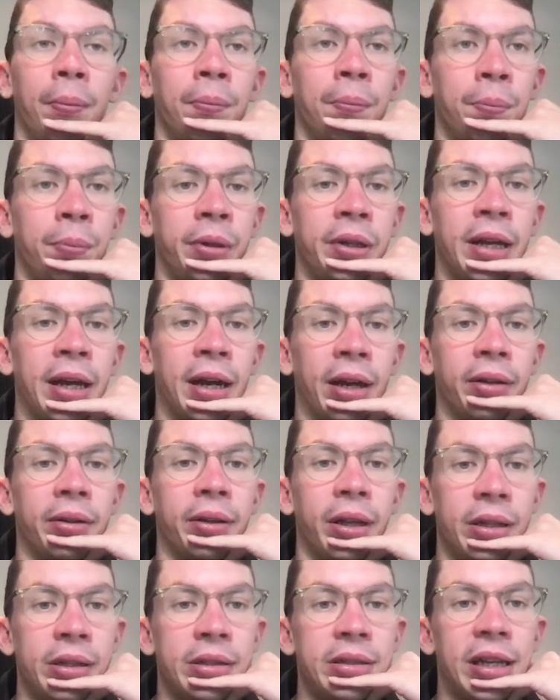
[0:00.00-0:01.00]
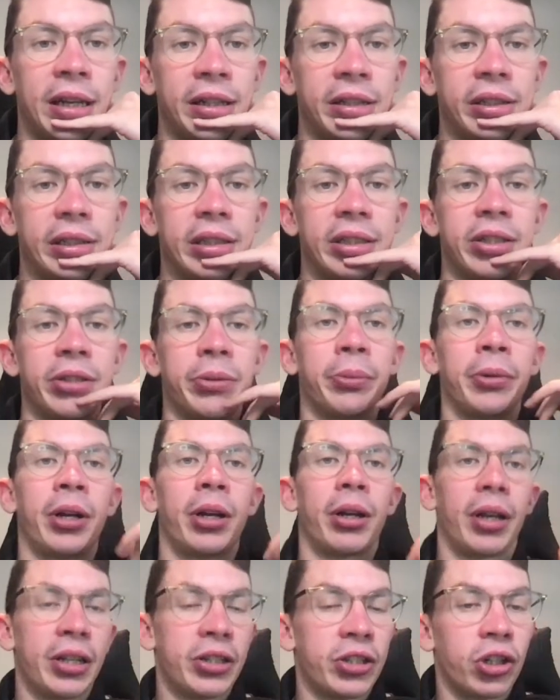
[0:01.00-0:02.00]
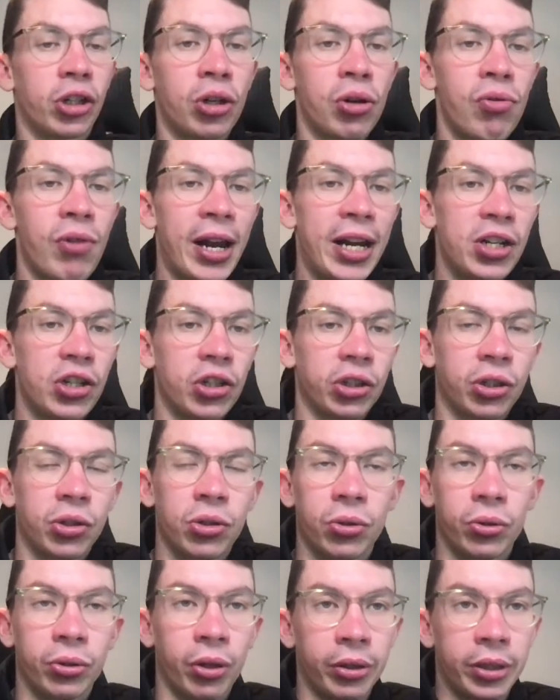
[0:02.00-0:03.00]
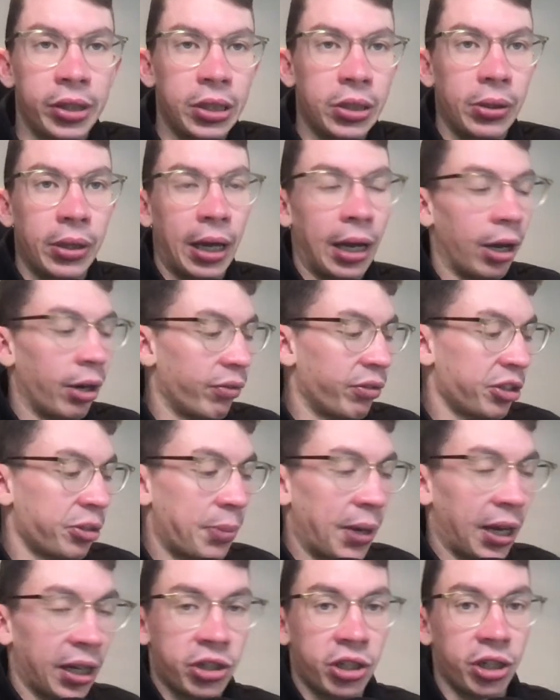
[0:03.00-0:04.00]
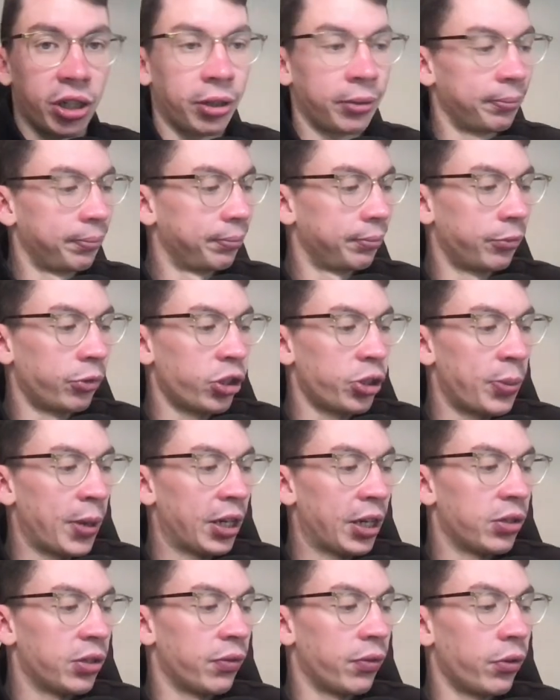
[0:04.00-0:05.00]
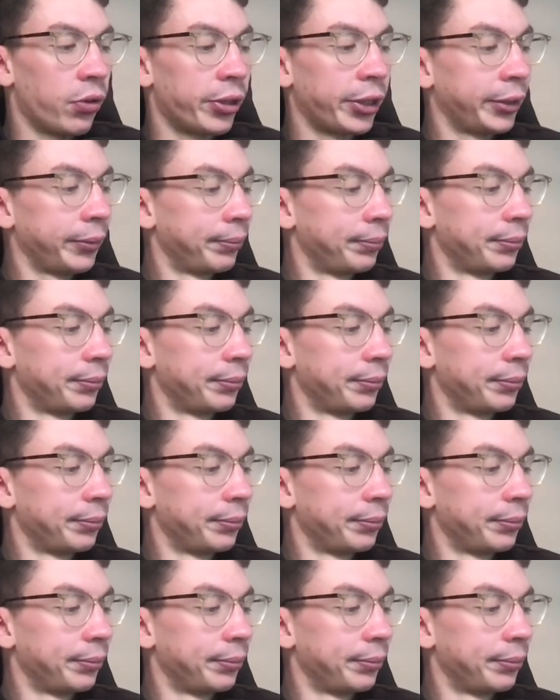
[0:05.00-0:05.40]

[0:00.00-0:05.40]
But yeah, it's a courageous call not to do that. I respect you for it.